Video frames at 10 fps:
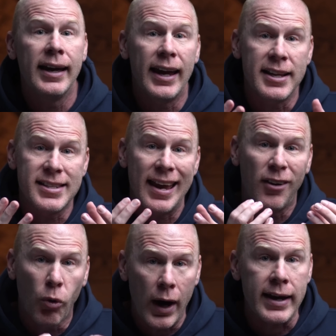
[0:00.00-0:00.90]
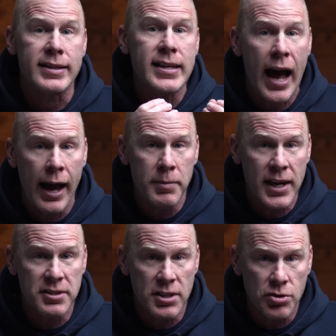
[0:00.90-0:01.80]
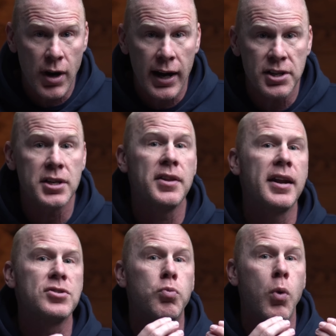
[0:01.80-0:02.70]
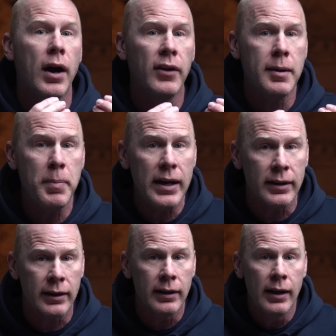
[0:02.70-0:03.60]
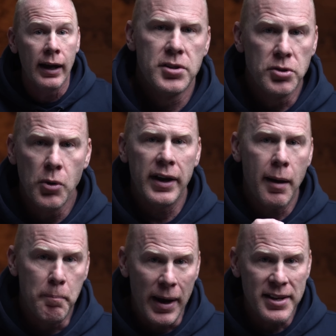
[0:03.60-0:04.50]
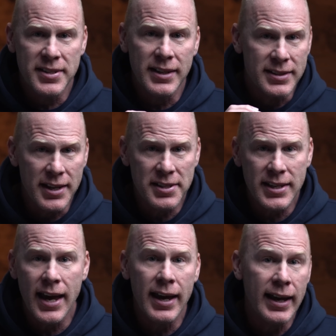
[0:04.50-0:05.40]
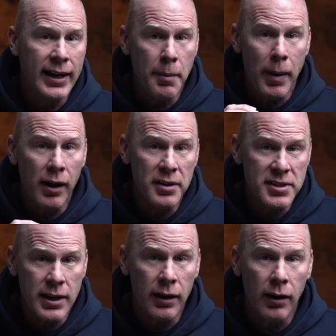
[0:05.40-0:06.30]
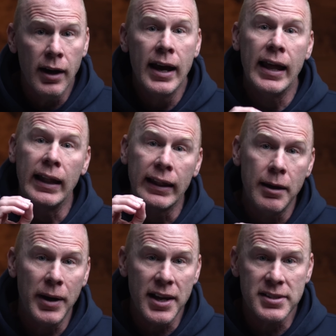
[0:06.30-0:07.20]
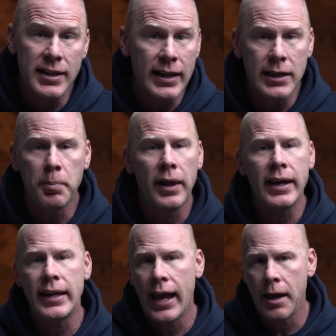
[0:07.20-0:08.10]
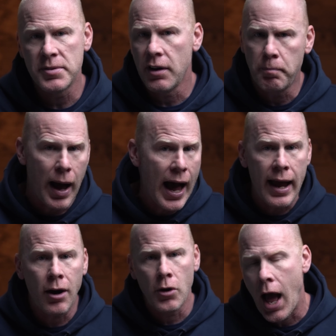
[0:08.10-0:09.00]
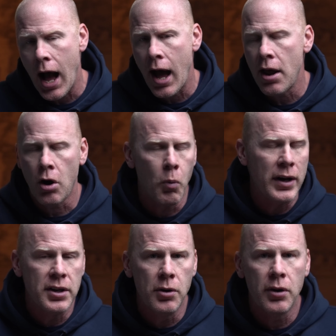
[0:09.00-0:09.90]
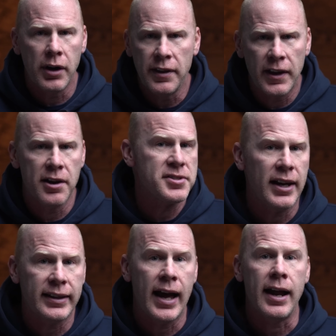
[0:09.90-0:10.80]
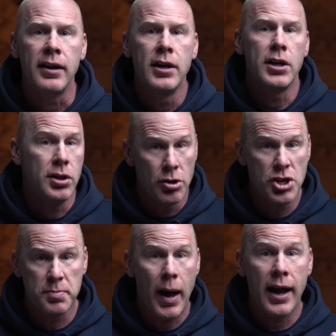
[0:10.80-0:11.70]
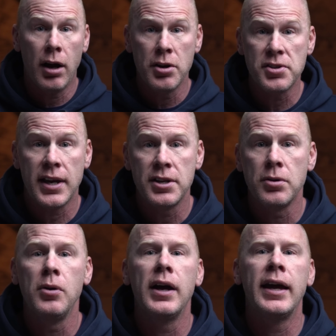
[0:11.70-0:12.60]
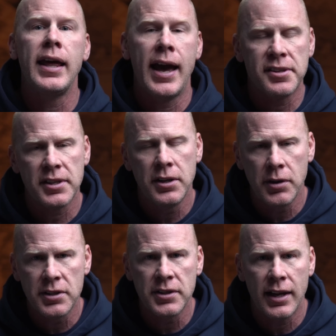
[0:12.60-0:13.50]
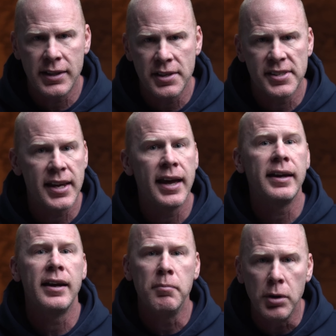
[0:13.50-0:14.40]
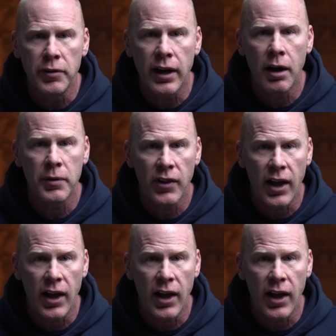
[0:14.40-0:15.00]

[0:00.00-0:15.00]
It's a great time-tested strategy that is rarely beaten. So doing a basic D C A into Palantir eliminates the need to play games or buy or not or when to do it or anything else like that. You're just buying on your schedule and executing to that D C A and moving on with